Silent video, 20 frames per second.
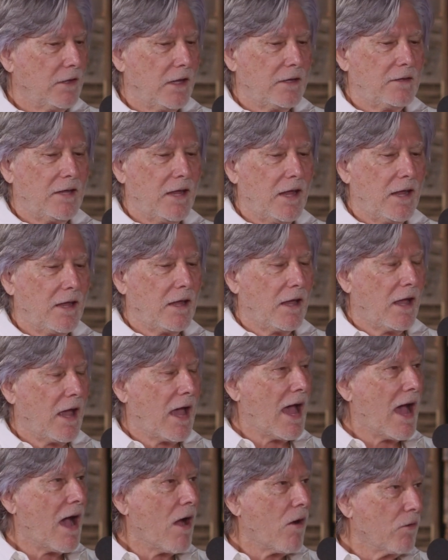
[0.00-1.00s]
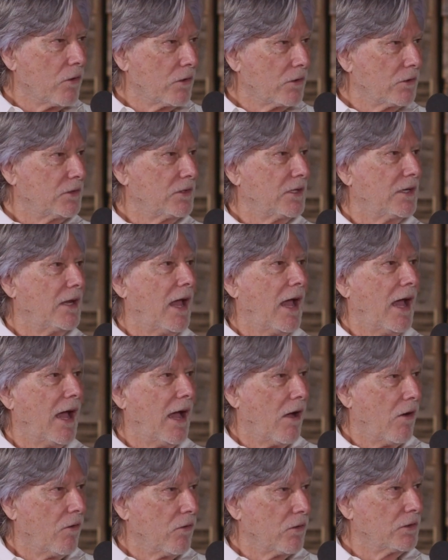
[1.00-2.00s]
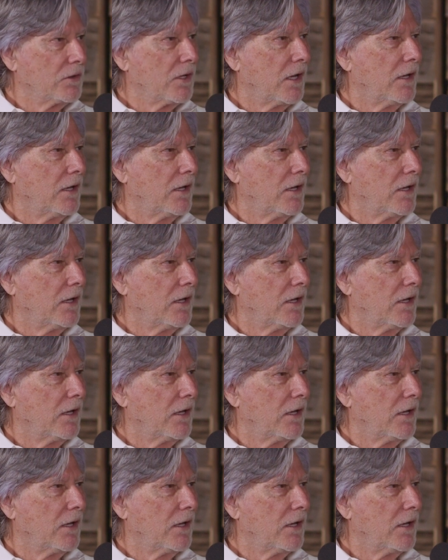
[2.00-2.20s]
They take hours and hours.